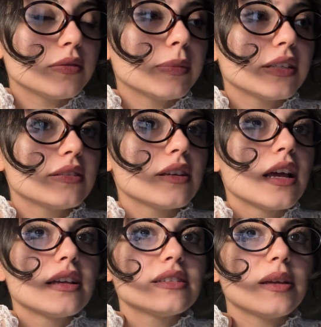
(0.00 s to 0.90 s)
but
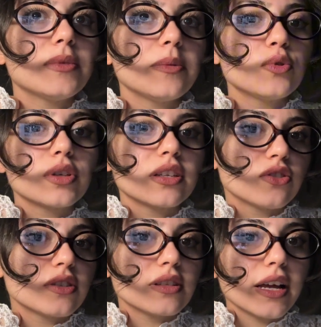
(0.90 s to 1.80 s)
sometimes you can
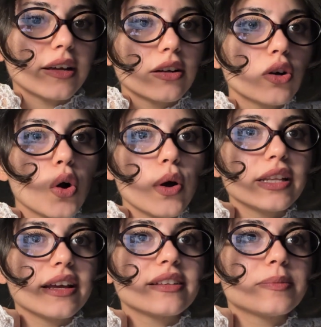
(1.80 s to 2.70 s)
just like go and
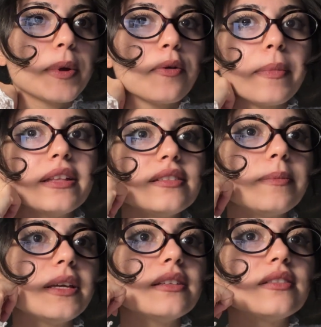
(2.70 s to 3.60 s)
experiment a
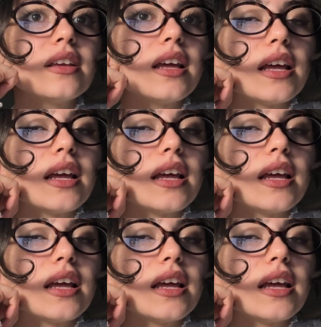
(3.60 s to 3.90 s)
bit